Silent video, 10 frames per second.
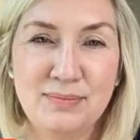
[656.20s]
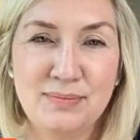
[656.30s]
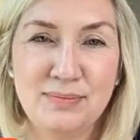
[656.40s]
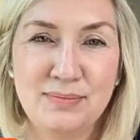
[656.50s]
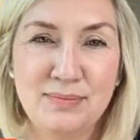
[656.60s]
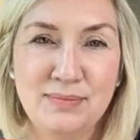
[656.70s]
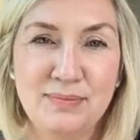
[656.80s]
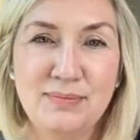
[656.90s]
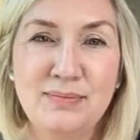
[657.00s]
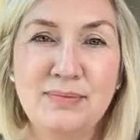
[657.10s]

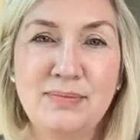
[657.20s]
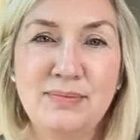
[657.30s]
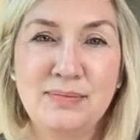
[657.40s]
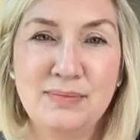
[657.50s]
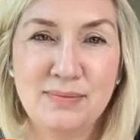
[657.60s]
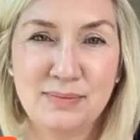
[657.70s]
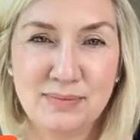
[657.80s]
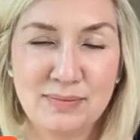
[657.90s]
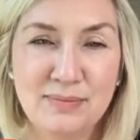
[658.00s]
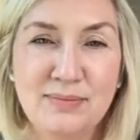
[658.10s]

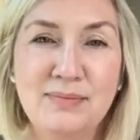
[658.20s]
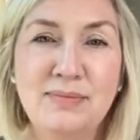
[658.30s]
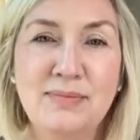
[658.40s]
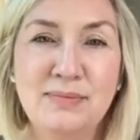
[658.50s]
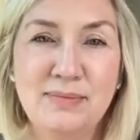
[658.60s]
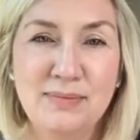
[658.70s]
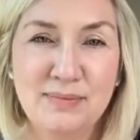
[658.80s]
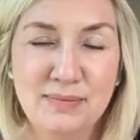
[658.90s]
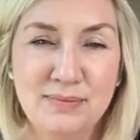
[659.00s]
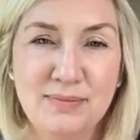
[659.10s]

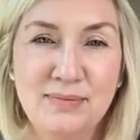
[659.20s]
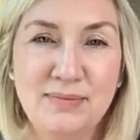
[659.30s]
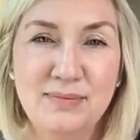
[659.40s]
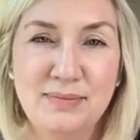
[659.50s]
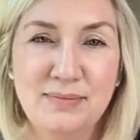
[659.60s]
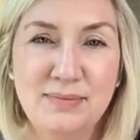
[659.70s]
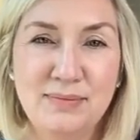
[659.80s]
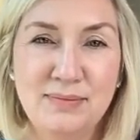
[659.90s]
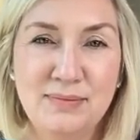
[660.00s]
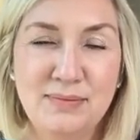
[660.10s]

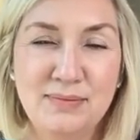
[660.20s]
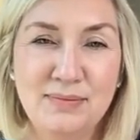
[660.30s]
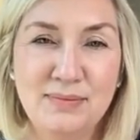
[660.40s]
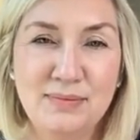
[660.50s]
This person isn't speaking.